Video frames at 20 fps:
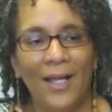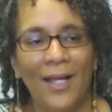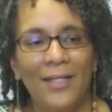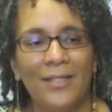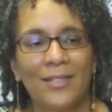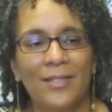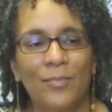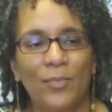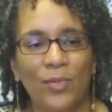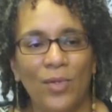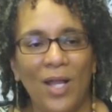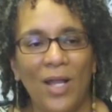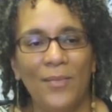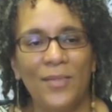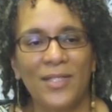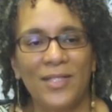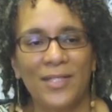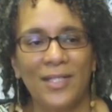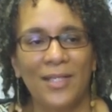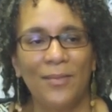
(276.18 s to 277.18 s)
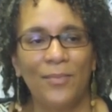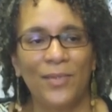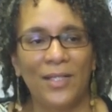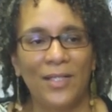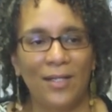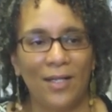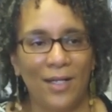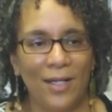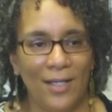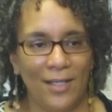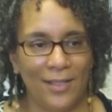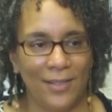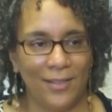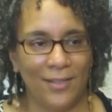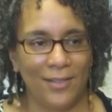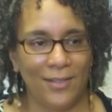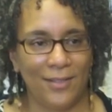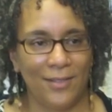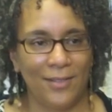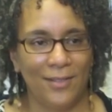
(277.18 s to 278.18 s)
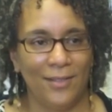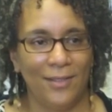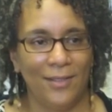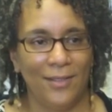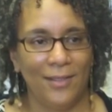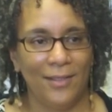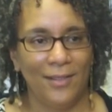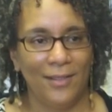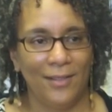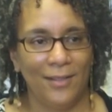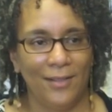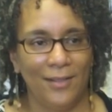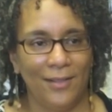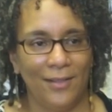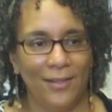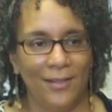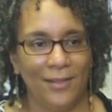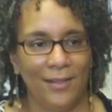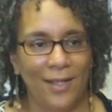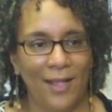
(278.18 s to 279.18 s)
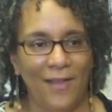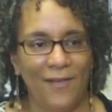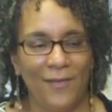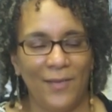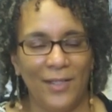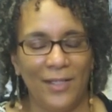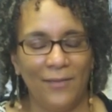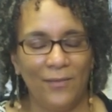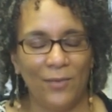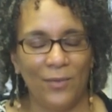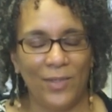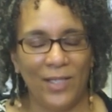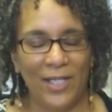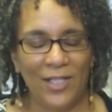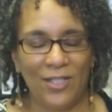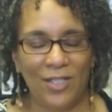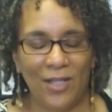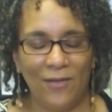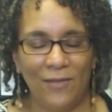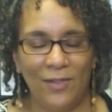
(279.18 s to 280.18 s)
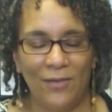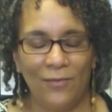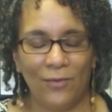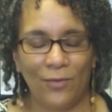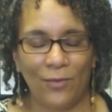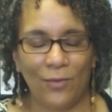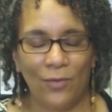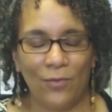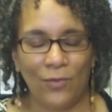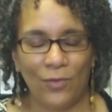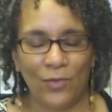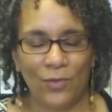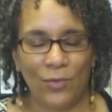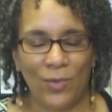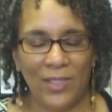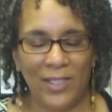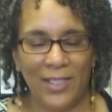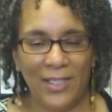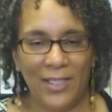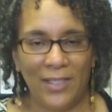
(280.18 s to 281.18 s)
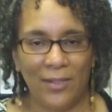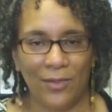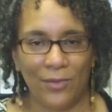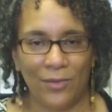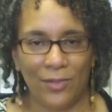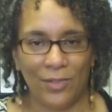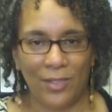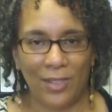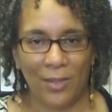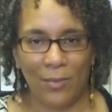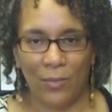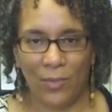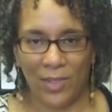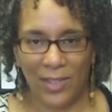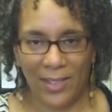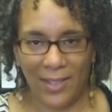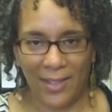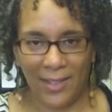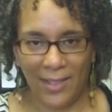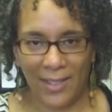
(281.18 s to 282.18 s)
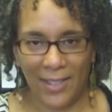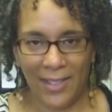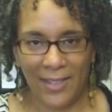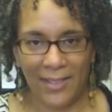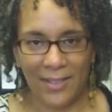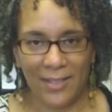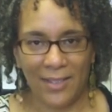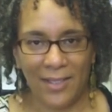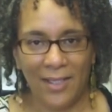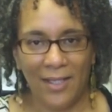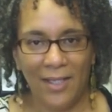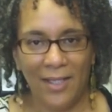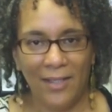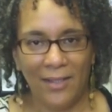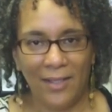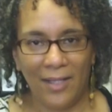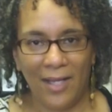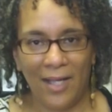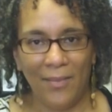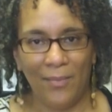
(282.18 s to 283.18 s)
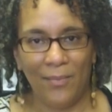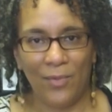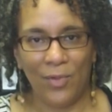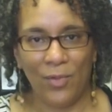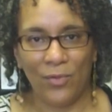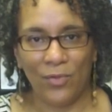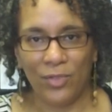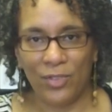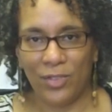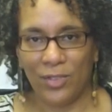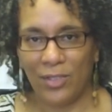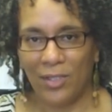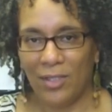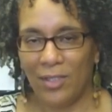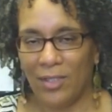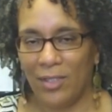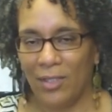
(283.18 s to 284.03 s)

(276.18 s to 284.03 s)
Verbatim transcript: it's promising because I've been living with HIV for over 20 years. And one of the things that I most